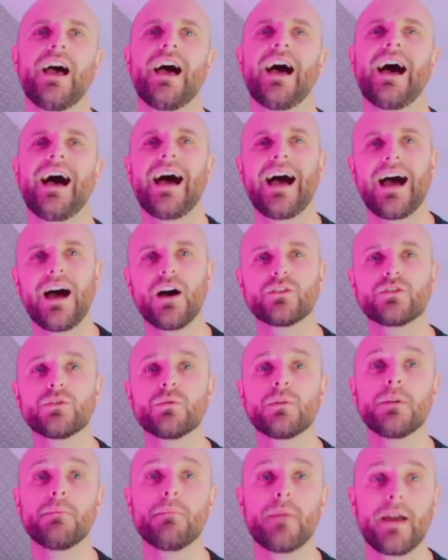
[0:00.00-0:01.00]
How do
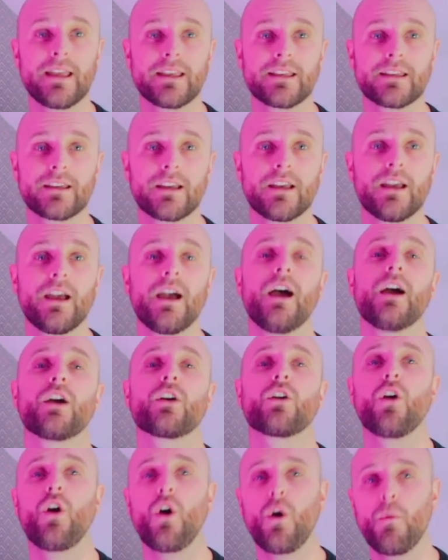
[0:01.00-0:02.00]
we make a
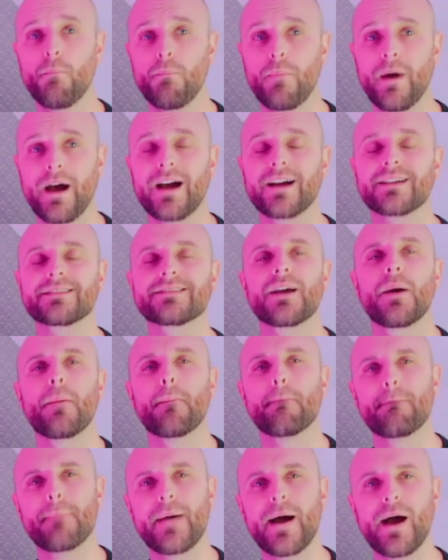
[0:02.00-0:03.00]
compact
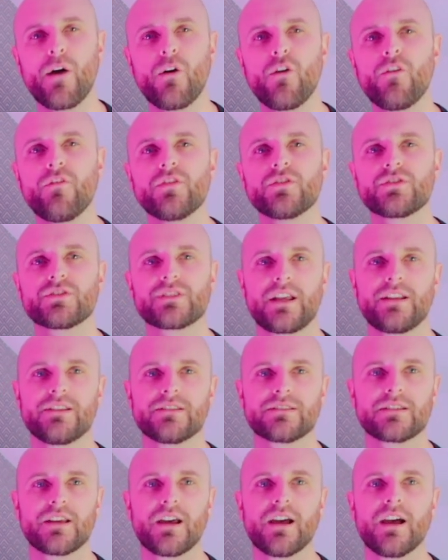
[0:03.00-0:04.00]
and powerful
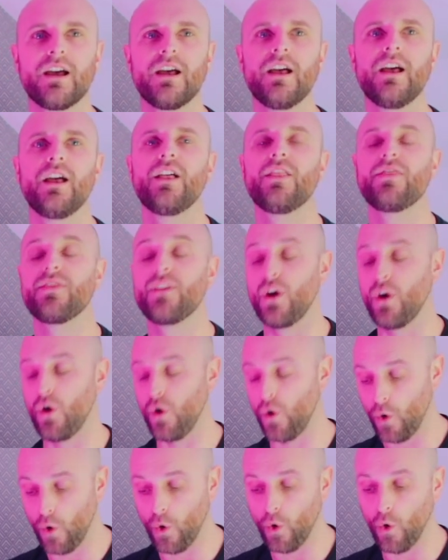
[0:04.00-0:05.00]
sensor that
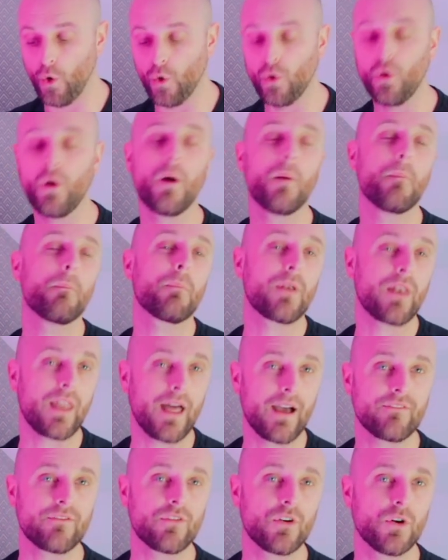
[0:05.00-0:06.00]
all
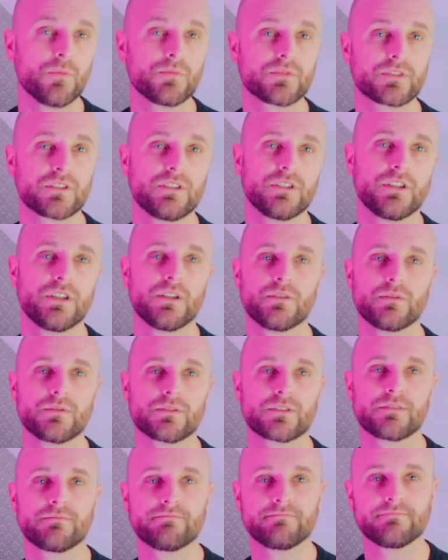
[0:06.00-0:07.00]
platforms can
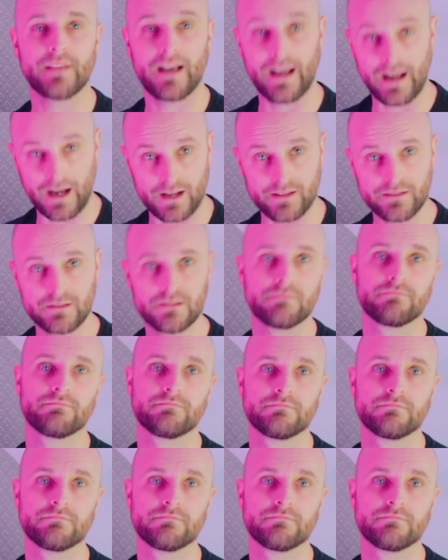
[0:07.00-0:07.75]
use. And